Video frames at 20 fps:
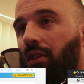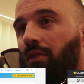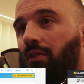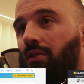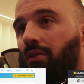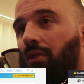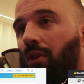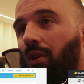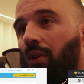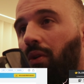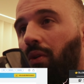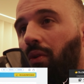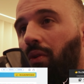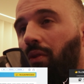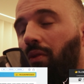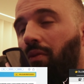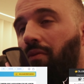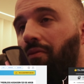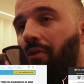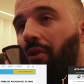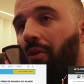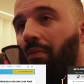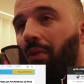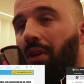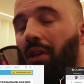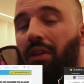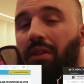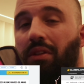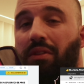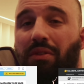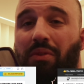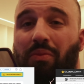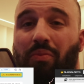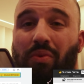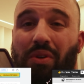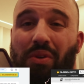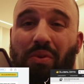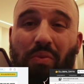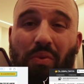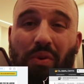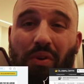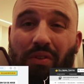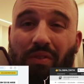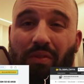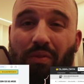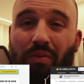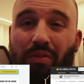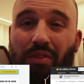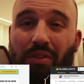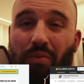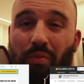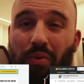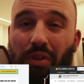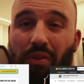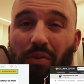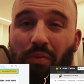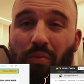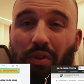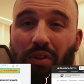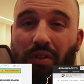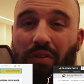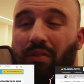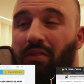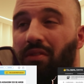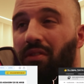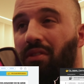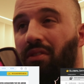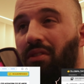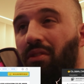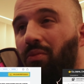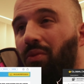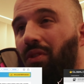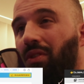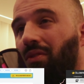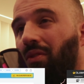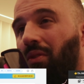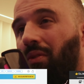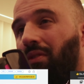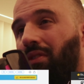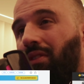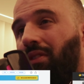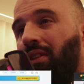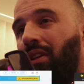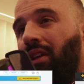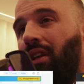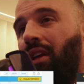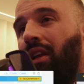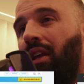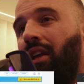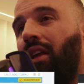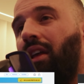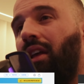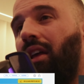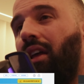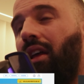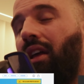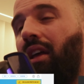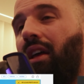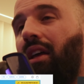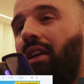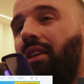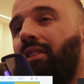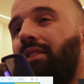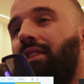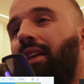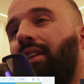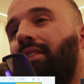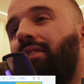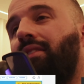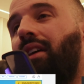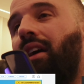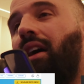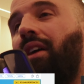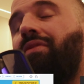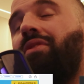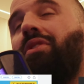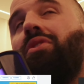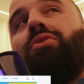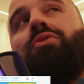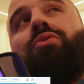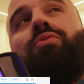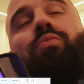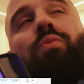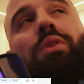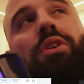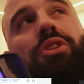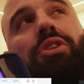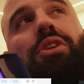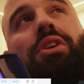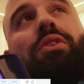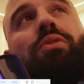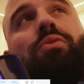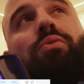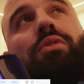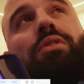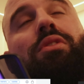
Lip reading: So for me, the real world result is that after switching to